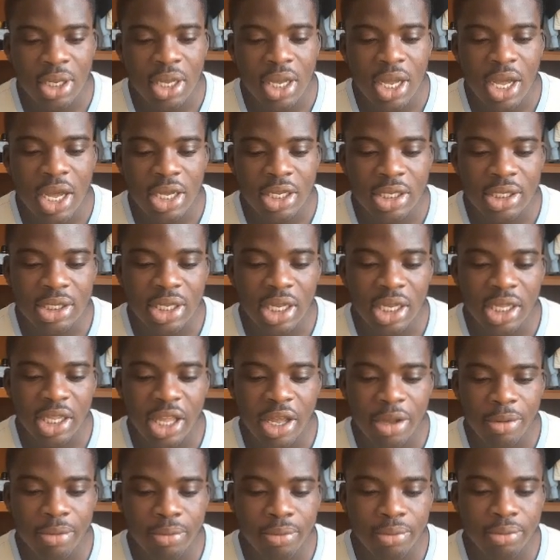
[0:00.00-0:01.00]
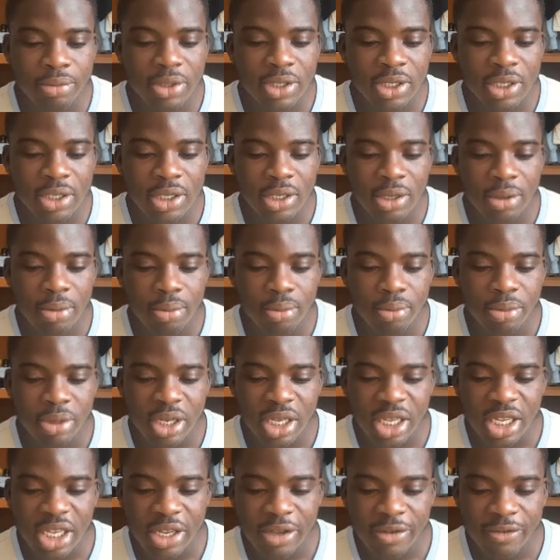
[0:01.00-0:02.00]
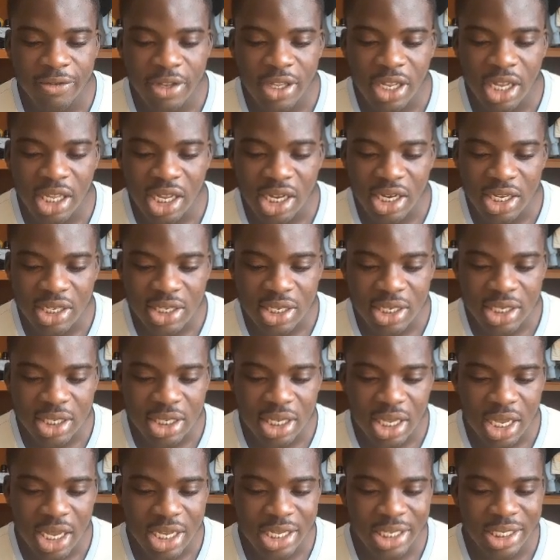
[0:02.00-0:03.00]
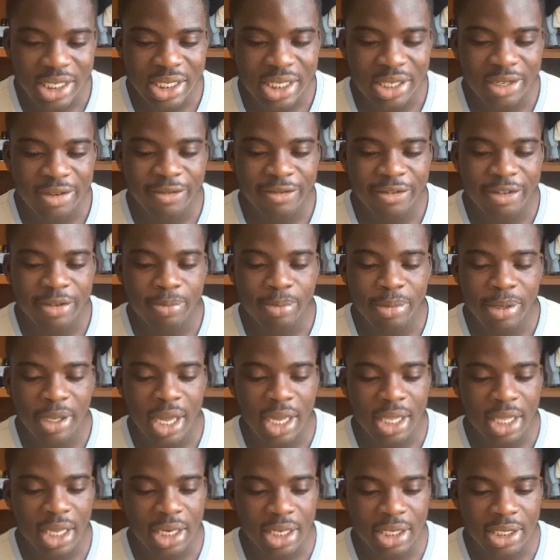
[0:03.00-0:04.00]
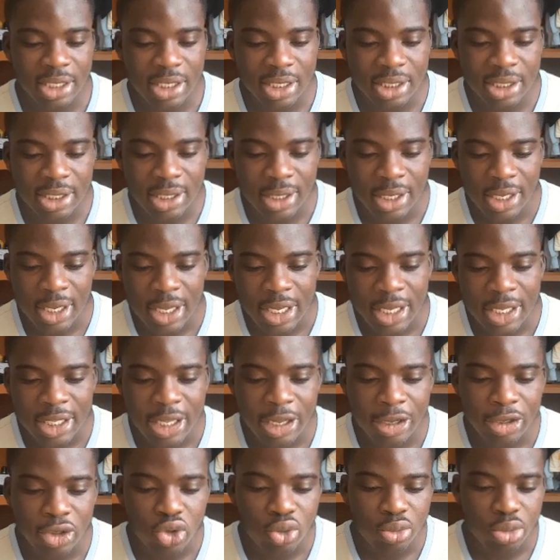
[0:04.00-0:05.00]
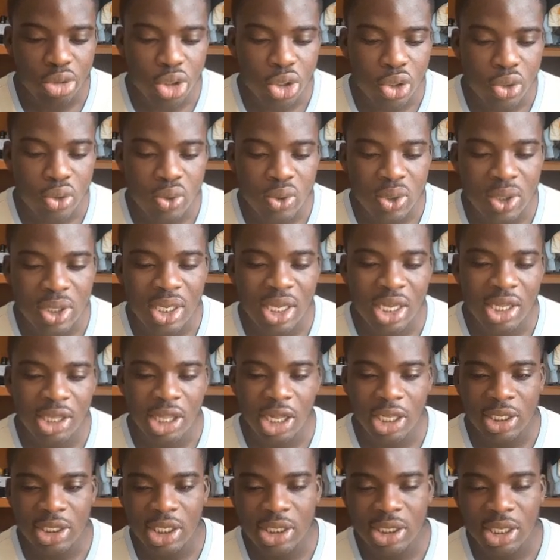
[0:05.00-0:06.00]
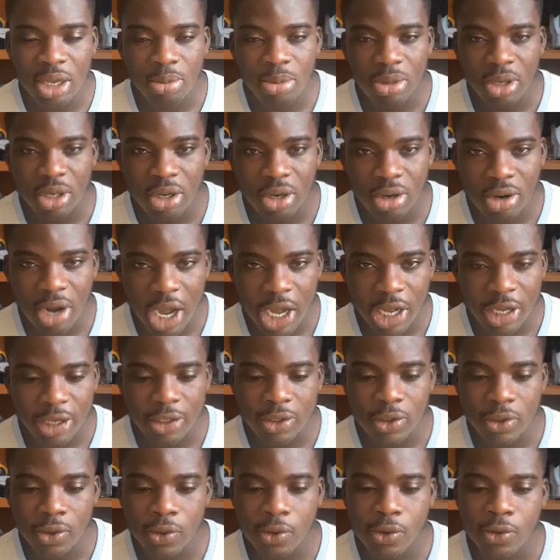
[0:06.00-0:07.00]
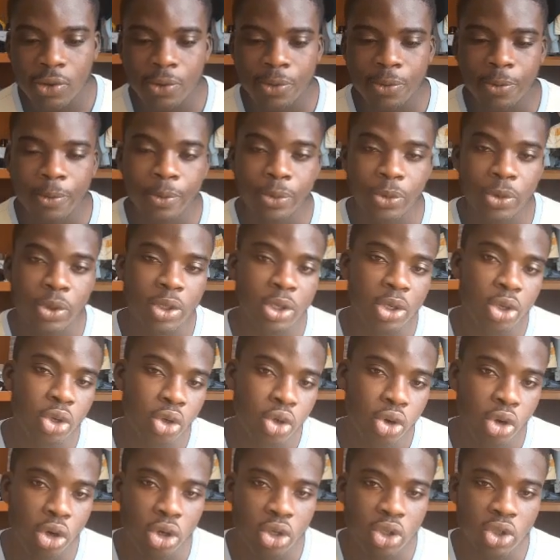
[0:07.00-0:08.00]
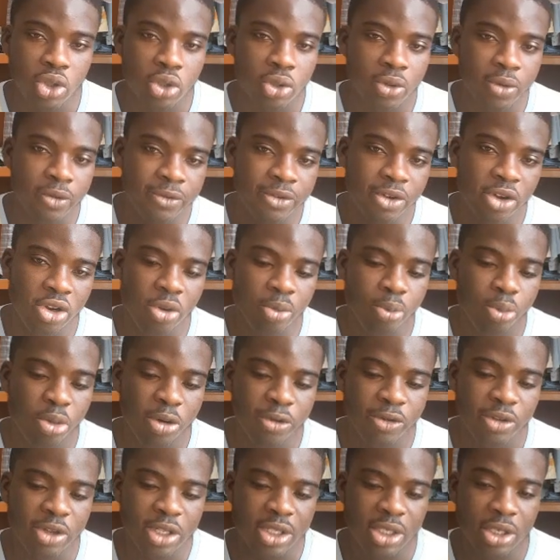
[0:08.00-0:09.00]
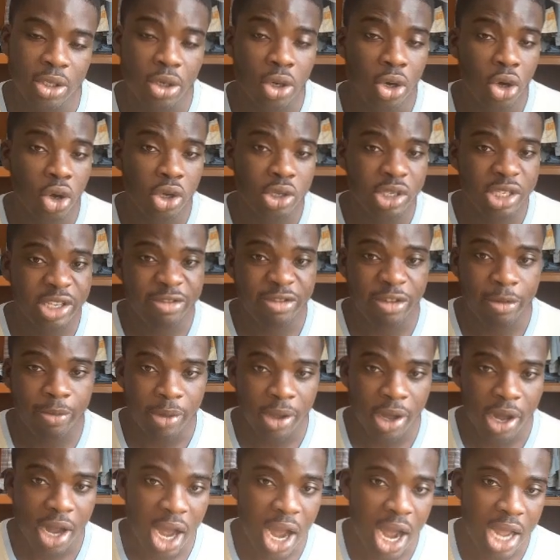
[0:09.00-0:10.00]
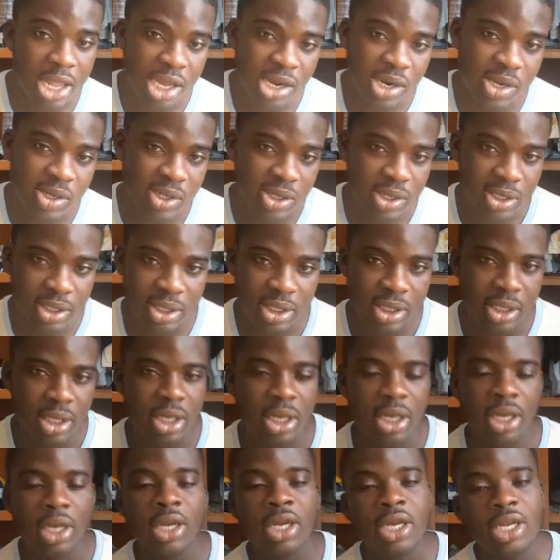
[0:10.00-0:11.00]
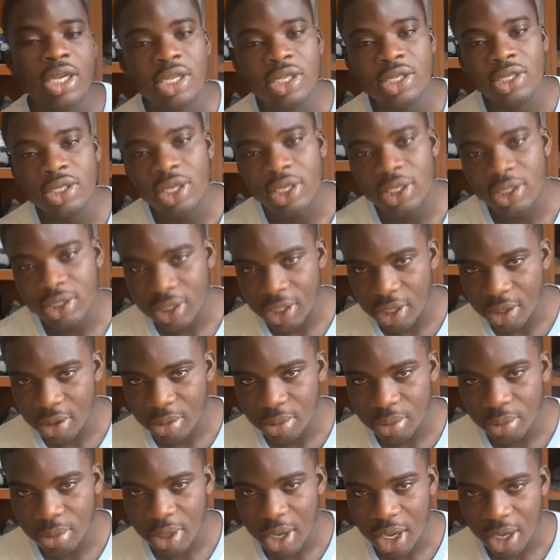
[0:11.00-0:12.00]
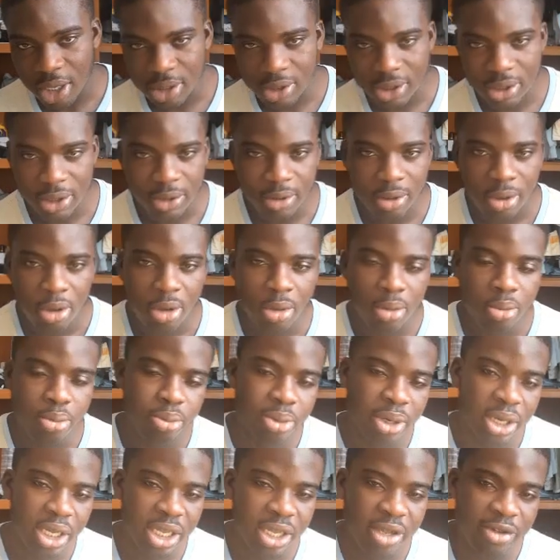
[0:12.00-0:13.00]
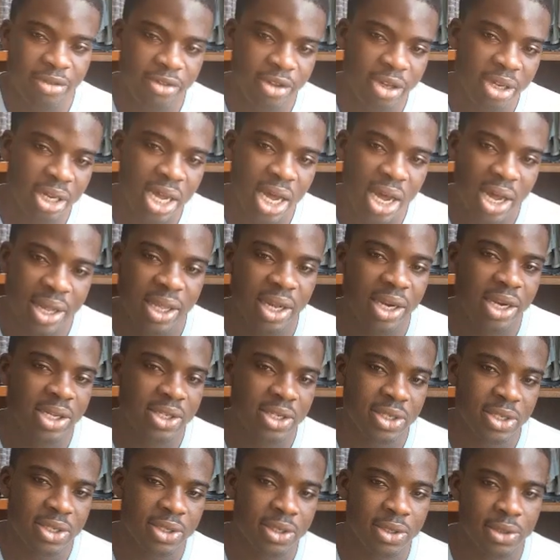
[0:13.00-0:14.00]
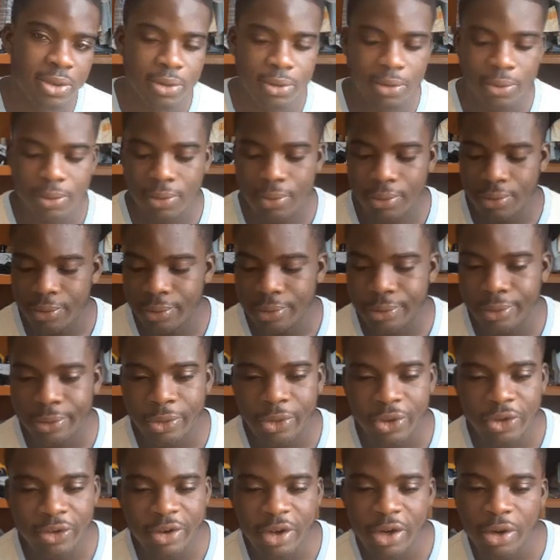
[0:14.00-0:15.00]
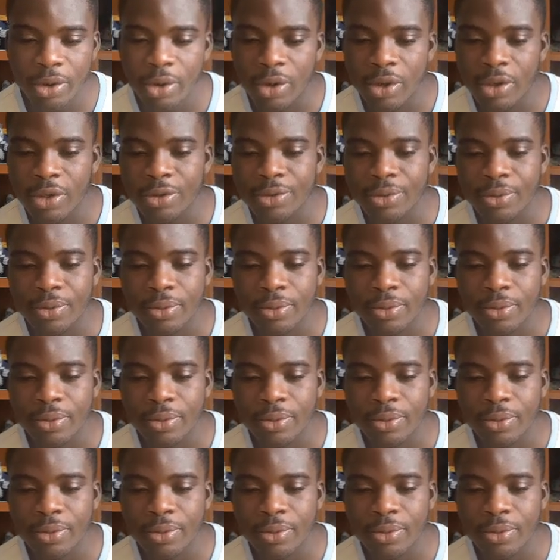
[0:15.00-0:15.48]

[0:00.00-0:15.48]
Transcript: Hence, the terms break-even analysis and CVP analysis tend to be used interchangeably, right? So, cost, volume, profit, or CVP analysis is the same as break-even analysis. Very well.